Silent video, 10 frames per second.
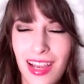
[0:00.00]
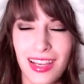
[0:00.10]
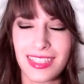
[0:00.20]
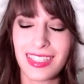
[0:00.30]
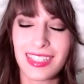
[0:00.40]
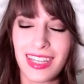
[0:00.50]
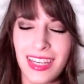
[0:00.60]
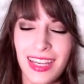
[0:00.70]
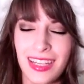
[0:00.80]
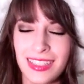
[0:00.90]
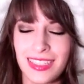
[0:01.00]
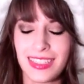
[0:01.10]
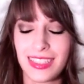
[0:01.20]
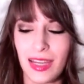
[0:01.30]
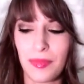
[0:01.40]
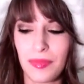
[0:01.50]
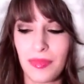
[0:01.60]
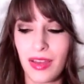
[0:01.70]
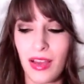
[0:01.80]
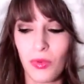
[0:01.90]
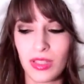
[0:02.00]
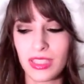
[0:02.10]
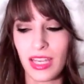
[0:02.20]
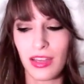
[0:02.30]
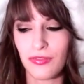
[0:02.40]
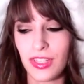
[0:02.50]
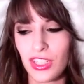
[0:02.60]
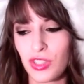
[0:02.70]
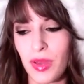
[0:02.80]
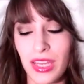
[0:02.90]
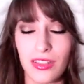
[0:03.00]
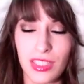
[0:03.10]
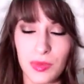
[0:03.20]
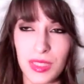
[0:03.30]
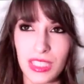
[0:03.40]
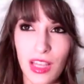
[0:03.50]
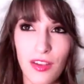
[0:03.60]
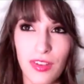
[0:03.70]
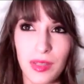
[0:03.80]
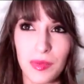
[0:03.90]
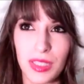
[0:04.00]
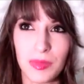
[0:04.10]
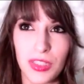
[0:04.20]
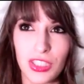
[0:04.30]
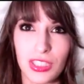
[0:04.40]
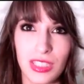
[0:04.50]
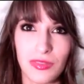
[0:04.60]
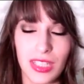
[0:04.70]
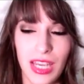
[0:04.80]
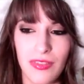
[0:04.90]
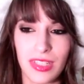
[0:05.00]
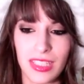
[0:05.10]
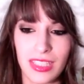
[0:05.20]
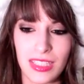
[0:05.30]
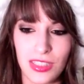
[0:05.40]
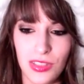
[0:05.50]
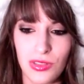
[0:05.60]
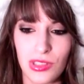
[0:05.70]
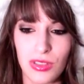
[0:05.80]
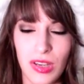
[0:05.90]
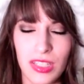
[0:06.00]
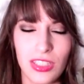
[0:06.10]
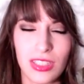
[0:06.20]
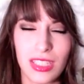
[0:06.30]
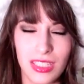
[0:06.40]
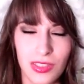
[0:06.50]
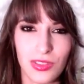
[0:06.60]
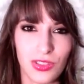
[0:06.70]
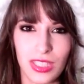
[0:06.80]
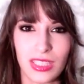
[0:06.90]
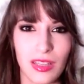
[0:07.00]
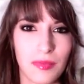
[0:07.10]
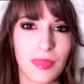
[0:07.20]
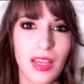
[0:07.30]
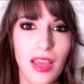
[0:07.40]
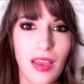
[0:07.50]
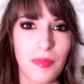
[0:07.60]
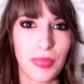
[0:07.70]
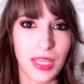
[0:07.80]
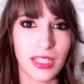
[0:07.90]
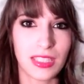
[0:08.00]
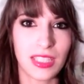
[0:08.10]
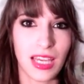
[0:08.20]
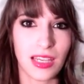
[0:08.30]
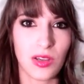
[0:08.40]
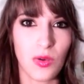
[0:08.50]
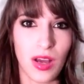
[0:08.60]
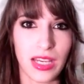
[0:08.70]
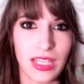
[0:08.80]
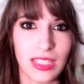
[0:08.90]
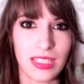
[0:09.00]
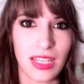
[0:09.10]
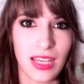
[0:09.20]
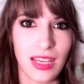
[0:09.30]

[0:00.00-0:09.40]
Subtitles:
are hectic, and once I finished my Christmas stuff, I pretty much didn't really have anything to do, so now I just get to enjoy some peace and quiet